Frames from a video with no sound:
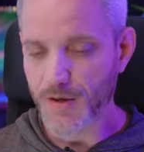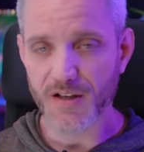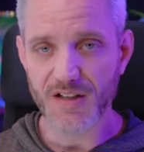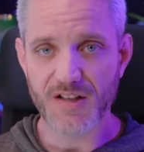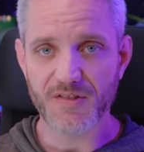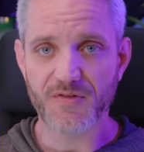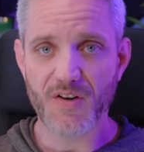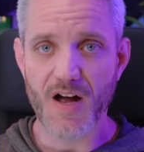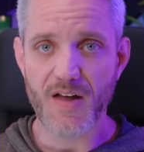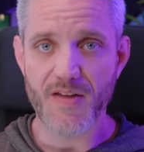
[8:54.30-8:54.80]
You're
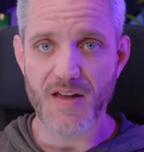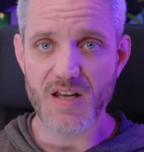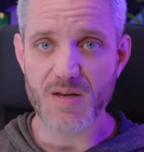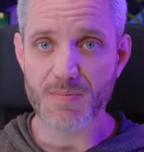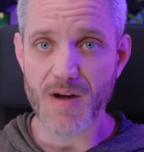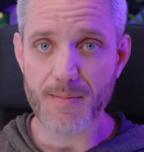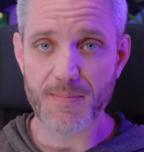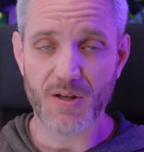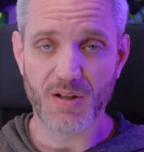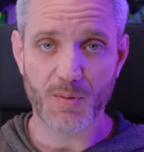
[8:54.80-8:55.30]
gonna find that you
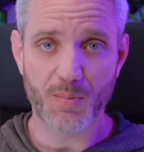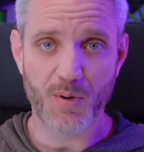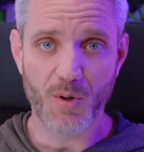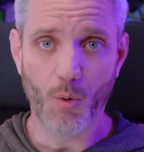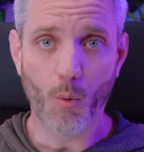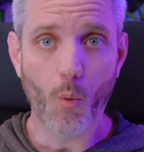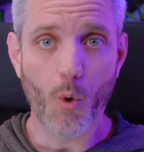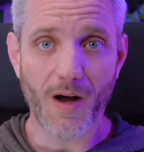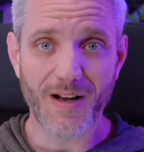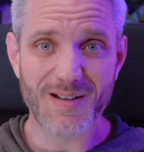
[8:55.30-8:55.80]
might be able to put
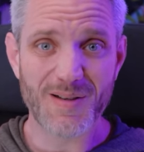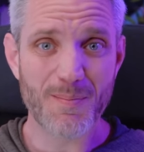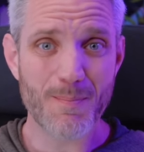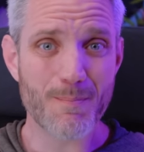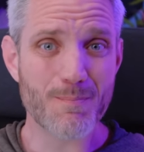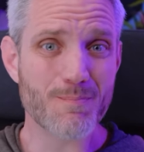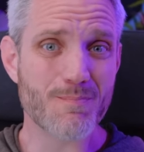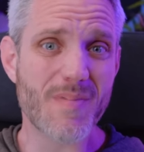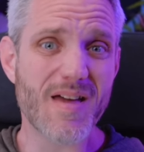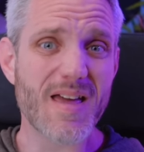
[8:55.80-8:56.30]
one,
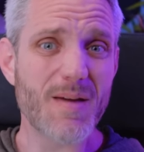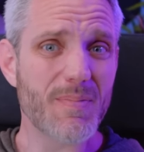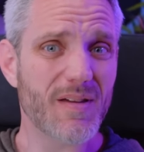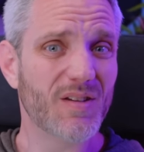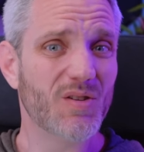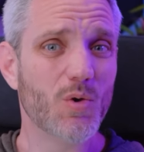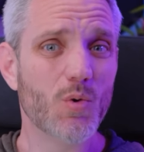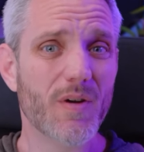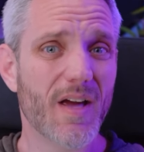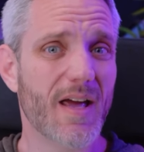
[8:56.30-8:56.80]
maybe
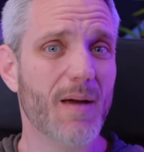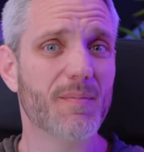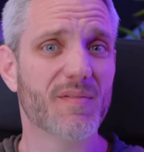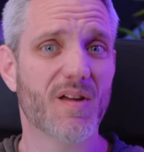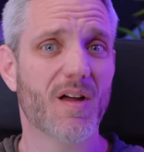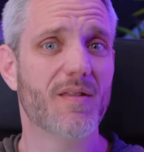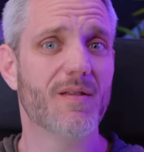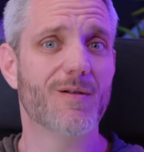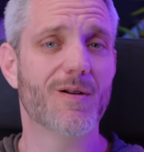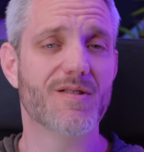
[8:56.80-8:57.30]
two games
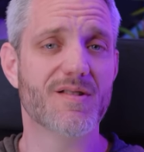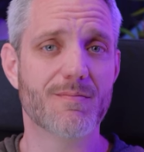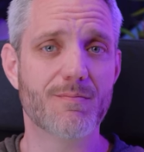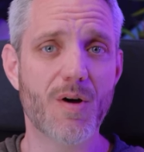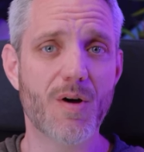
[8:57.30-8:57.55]
on there at the